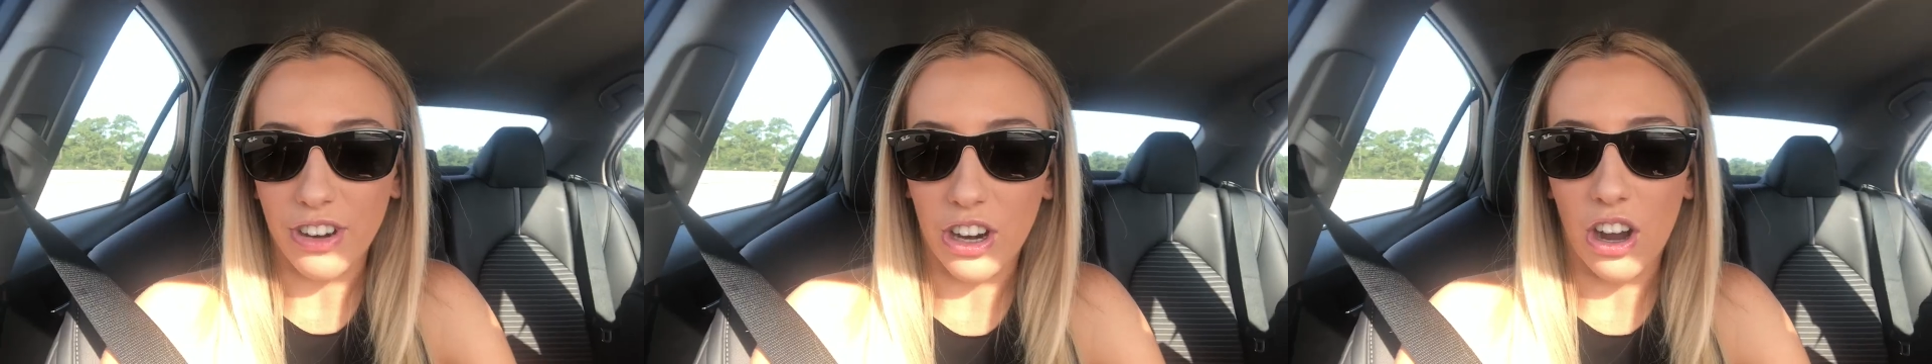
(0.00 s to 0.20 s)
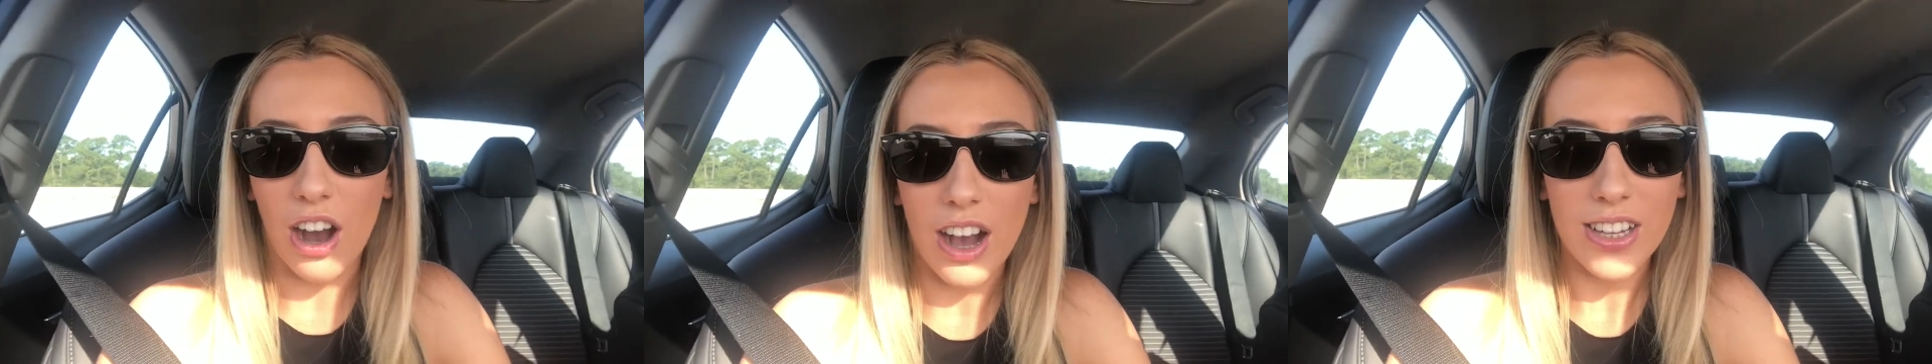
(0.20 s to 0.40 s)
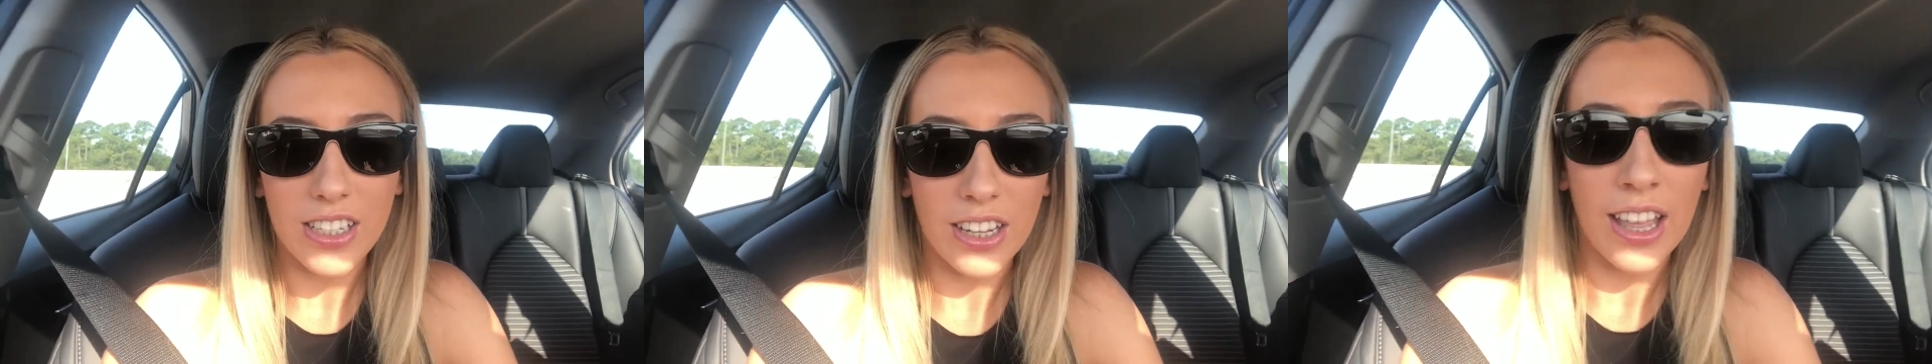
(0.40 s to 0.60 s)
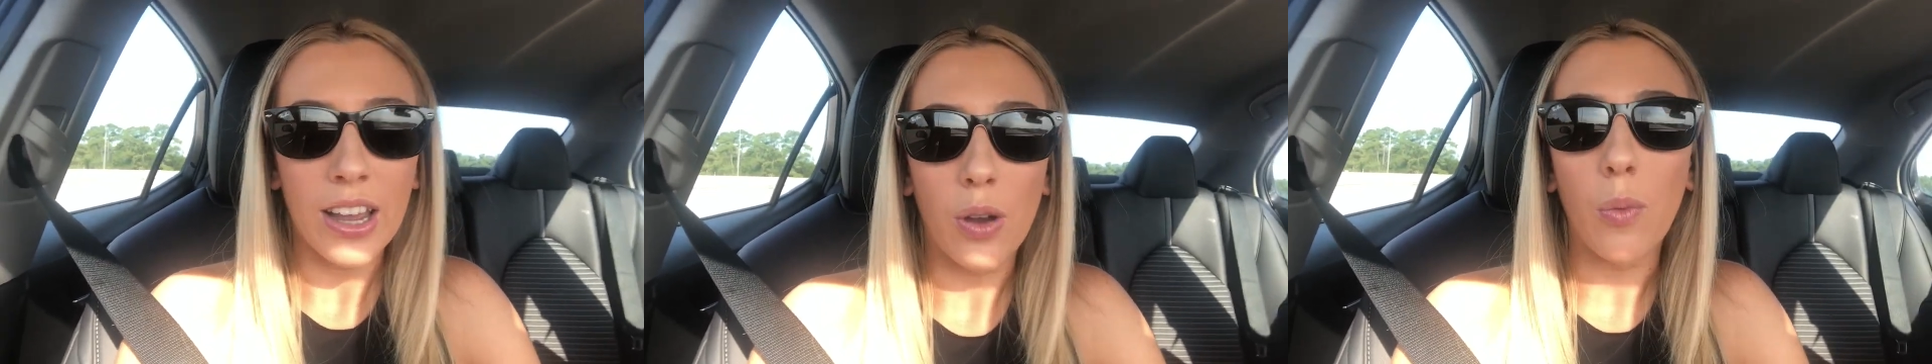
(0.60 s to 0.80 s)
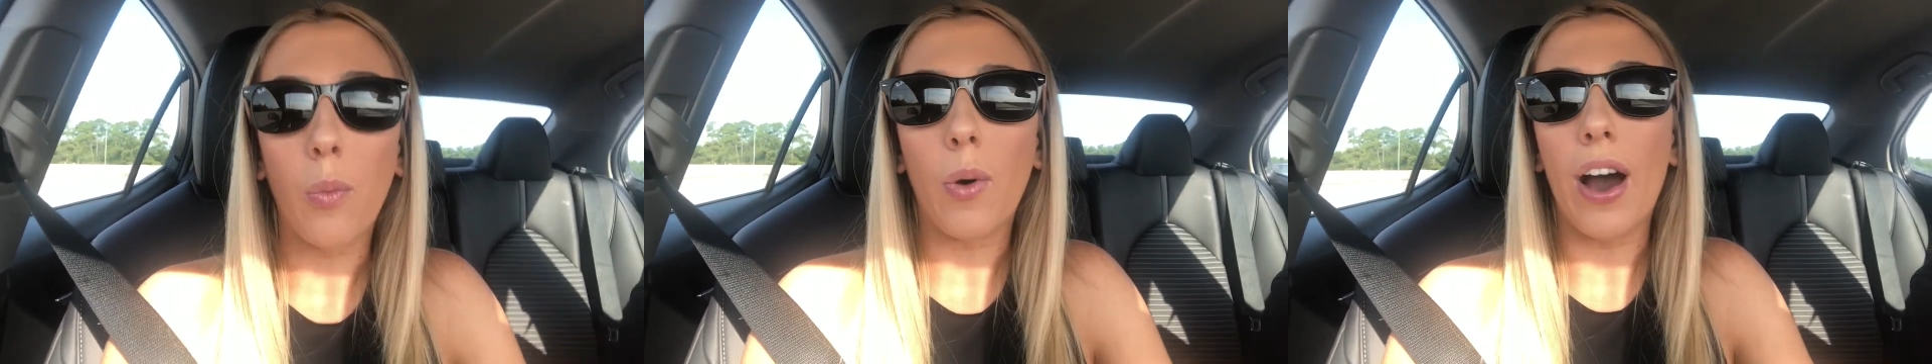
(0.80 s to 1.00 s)
forgot to
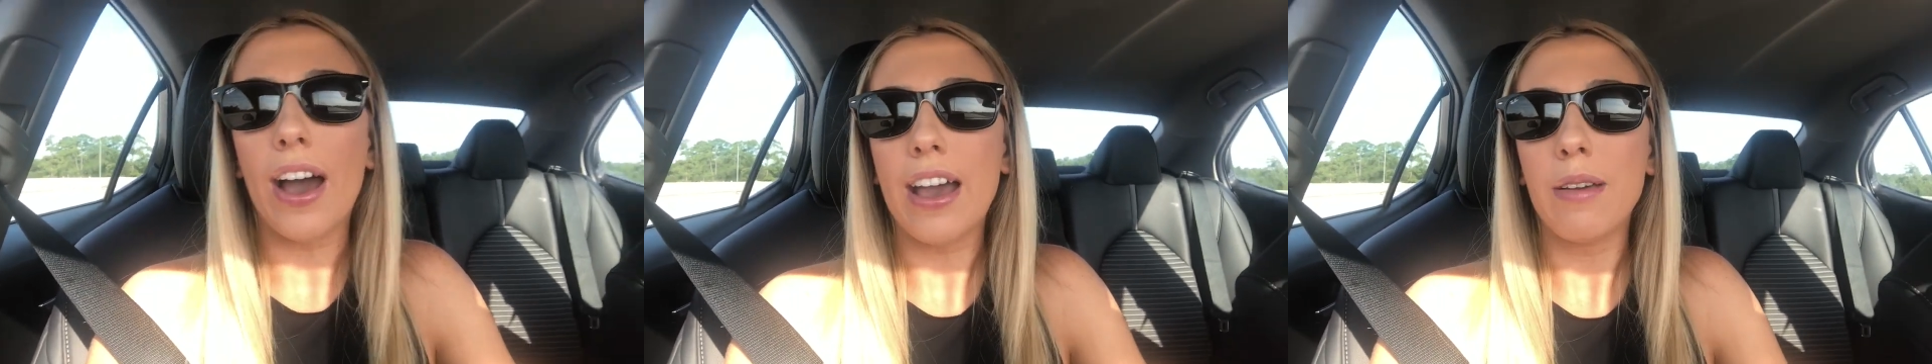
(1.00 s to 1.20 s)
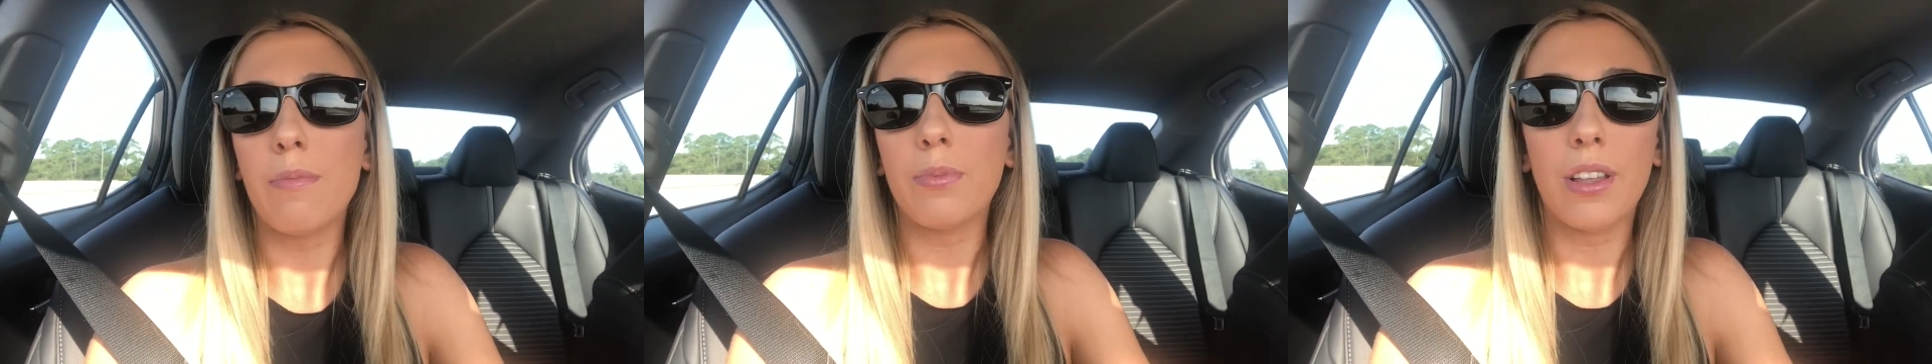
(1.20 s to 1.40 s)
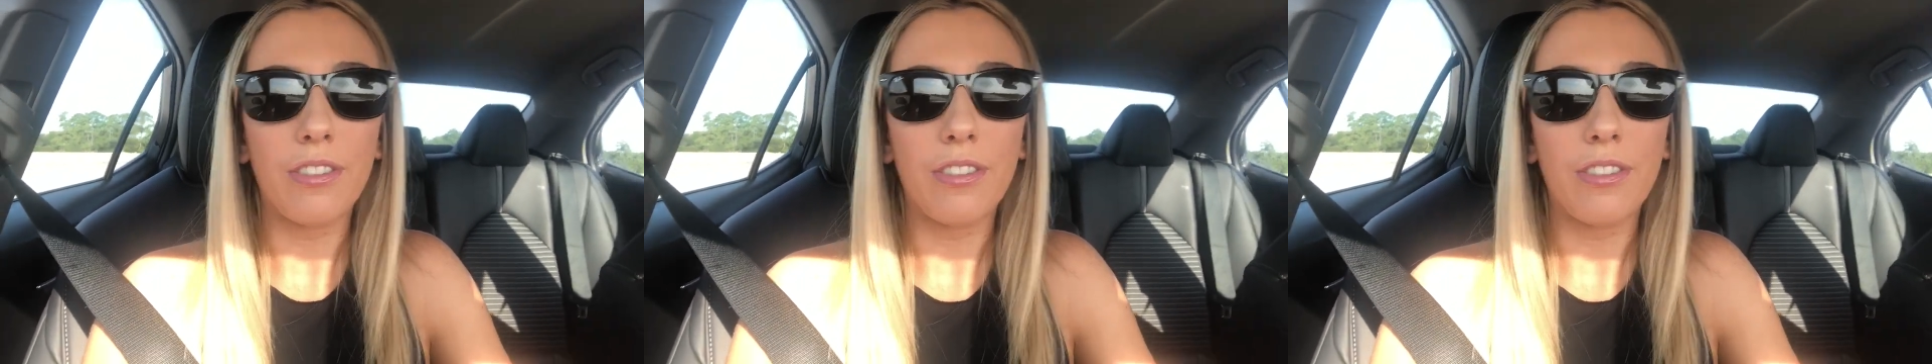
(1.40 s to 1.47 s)
like wipe